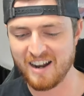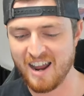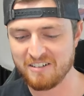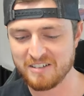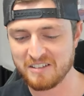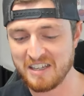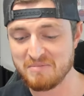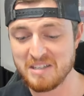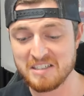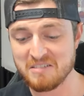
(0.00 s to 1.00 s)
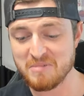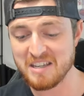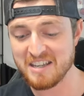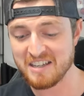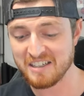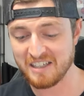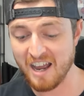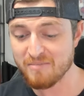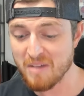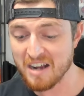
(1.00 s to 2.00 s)
I would claim these to be
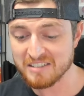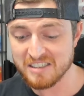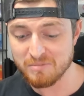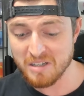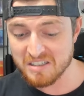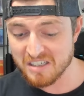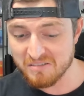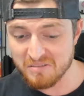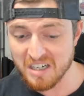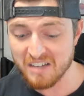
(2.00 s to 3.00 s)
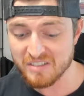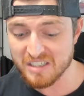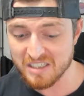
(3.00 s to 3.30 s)
god boxes based on what I've seen